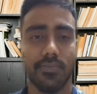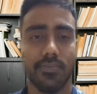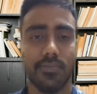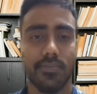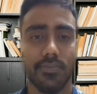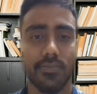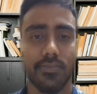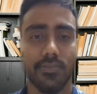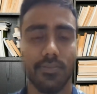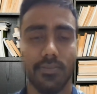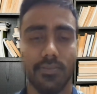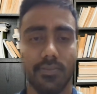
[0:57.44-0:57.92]

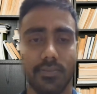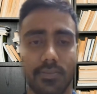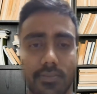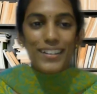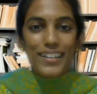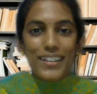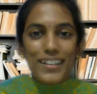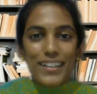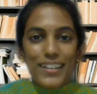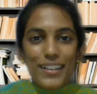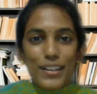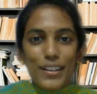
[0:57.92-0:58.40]
Okay,
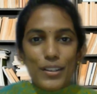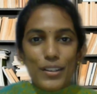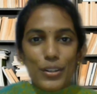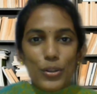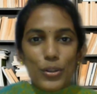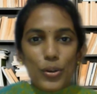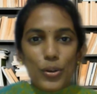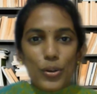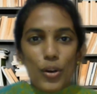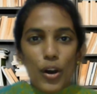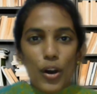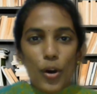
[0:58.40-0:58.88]
so
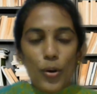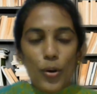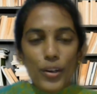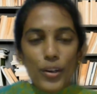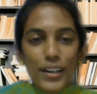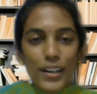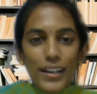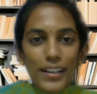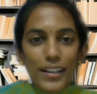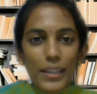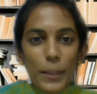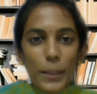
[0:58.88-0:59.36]
how
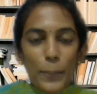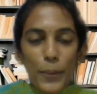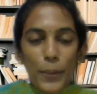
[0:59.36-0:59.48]
did the